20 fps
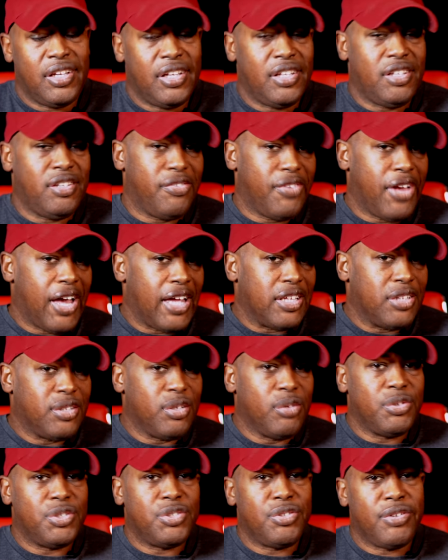And you've got to
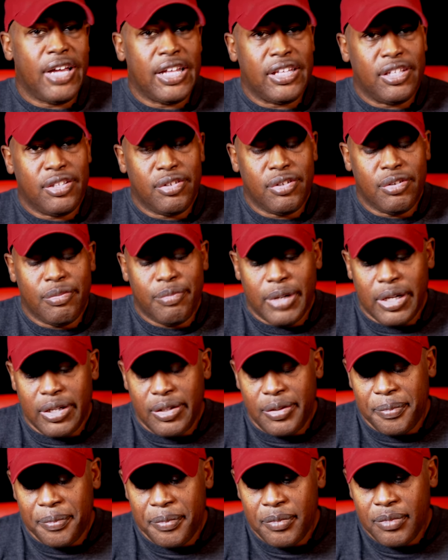do what you got to do,
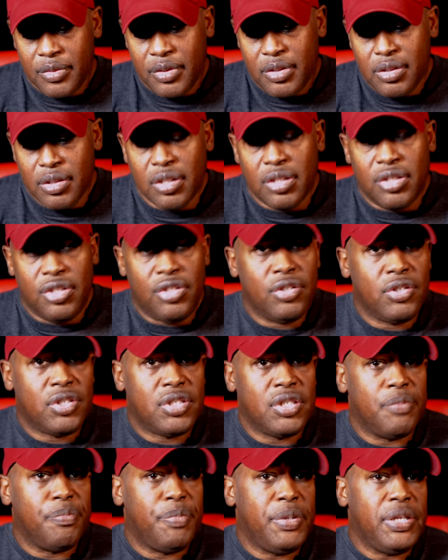but you
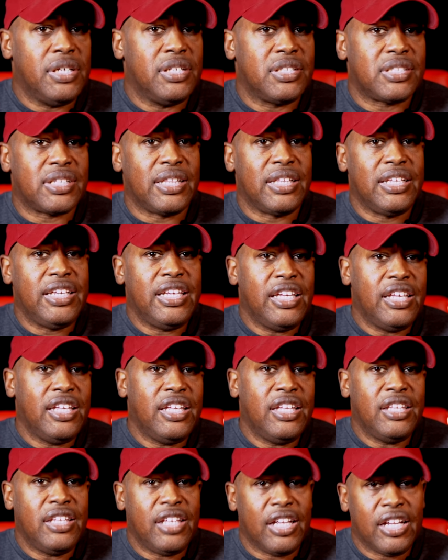should be as
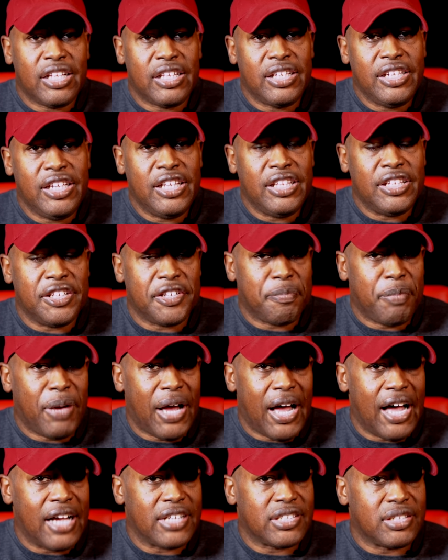lean and clean as
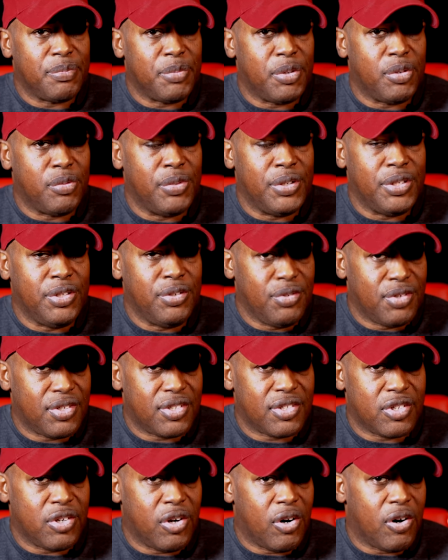possible when you
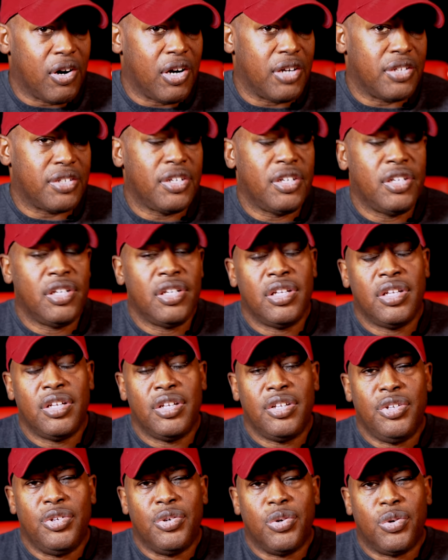start
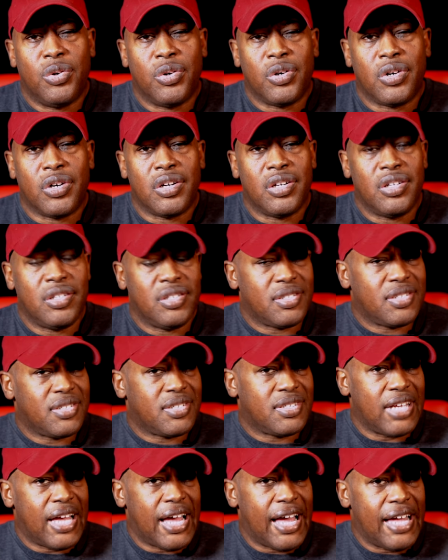your
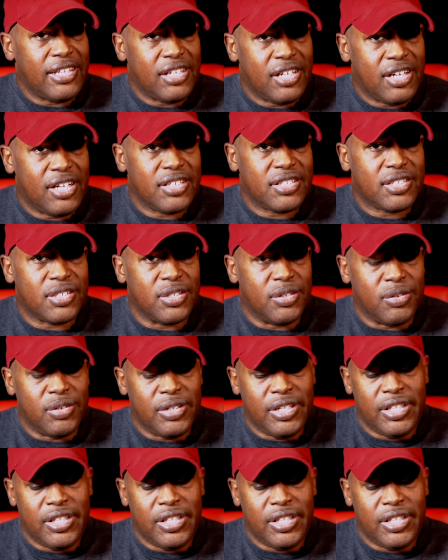side hustle.